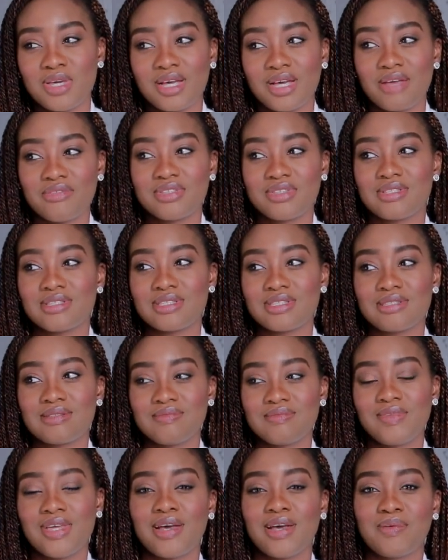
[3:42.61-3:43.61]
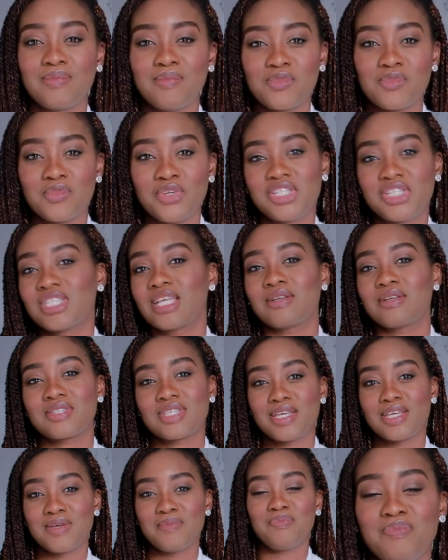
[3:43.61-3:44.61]
I haven't yeah, reached out to
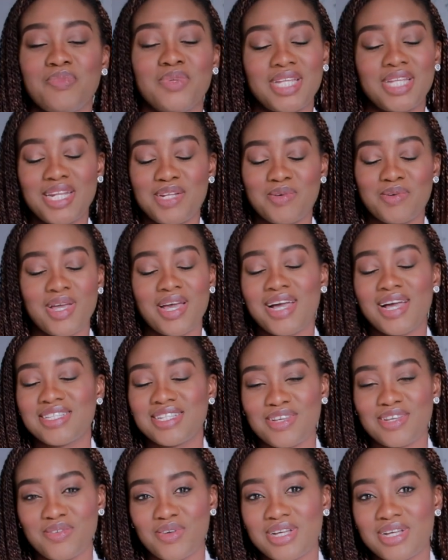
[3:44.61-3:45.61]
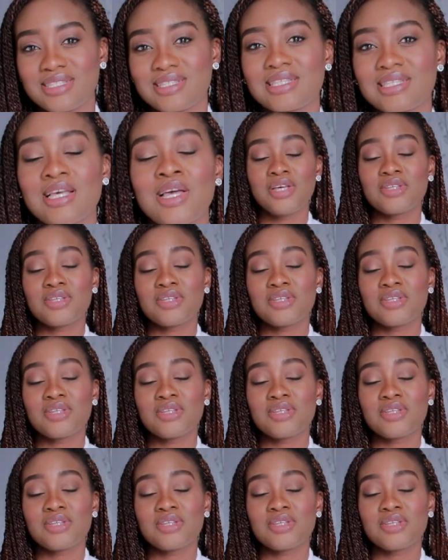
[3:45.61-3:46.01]
him. But anyway, I digress.